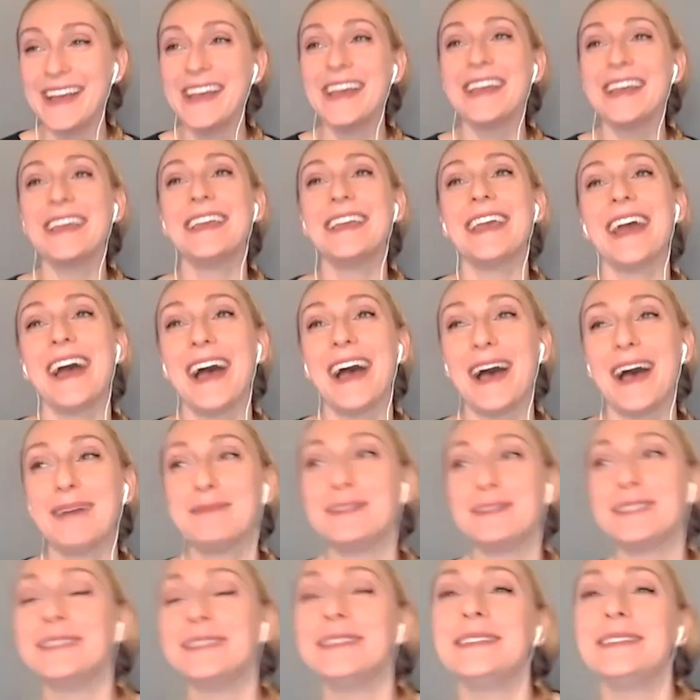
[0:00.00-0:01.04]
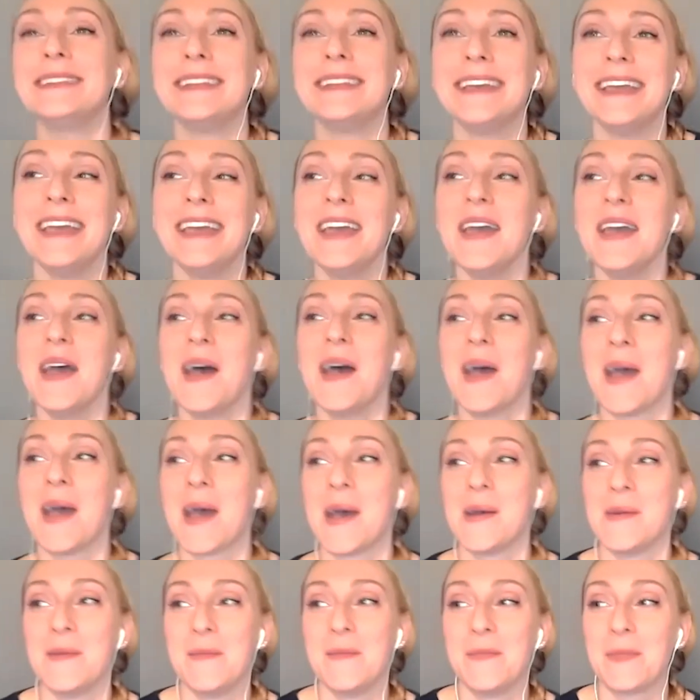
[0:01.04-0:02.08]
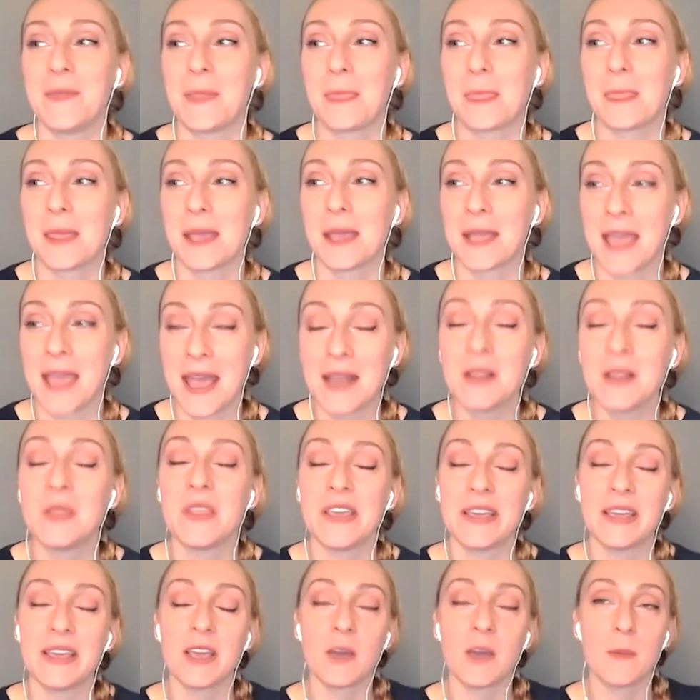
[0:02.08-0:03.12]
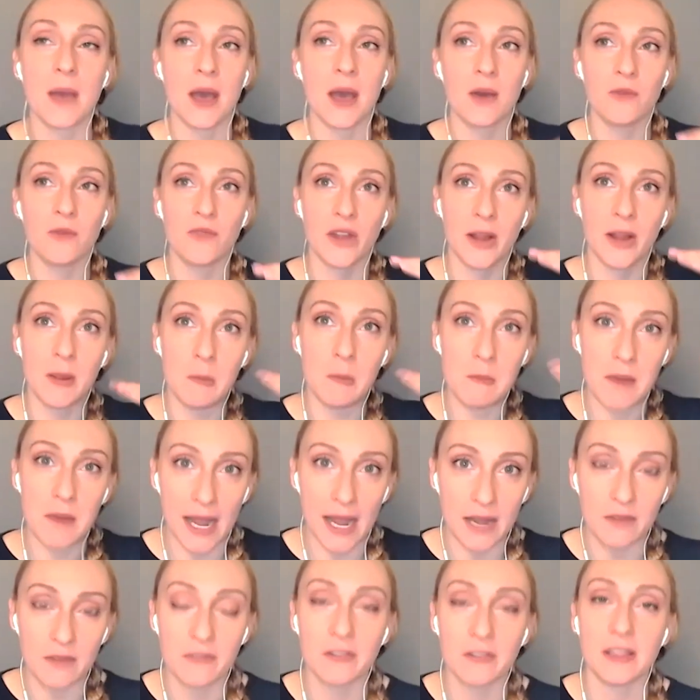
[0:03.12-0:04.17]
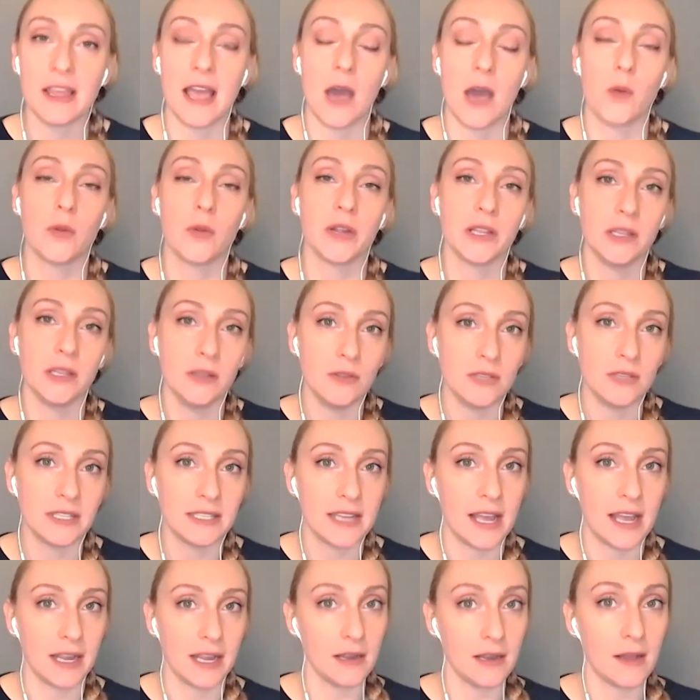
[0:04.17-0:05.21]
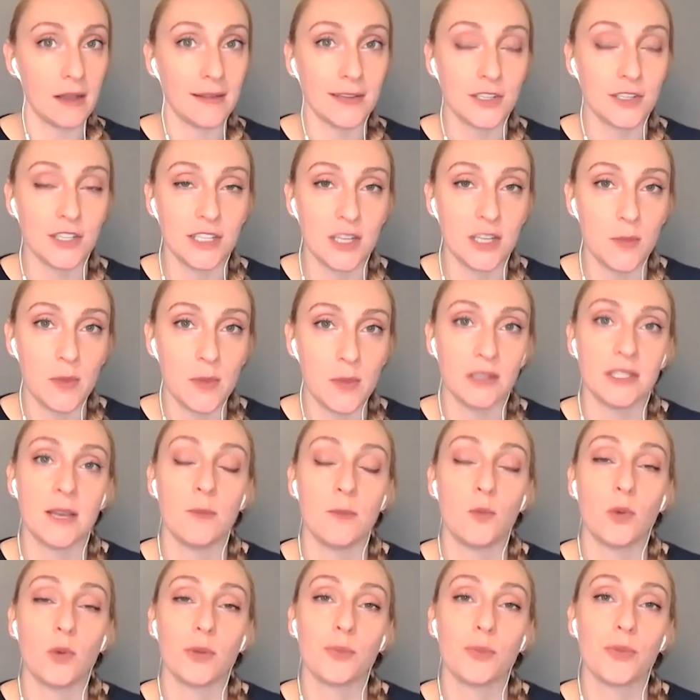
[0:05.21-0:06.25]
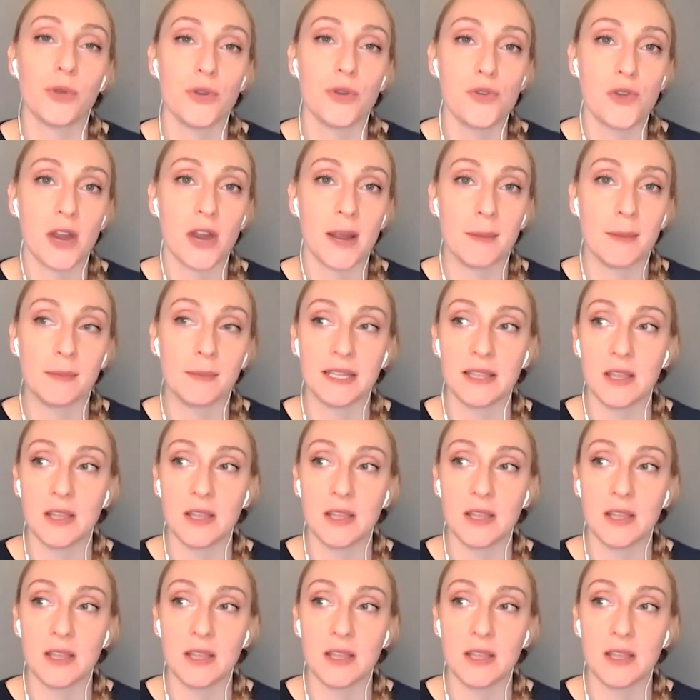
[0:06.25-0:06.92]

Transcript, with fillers: Yeah, absolutely. Uh, Again, thinking about very mindfully how we're using technology to build up more programs.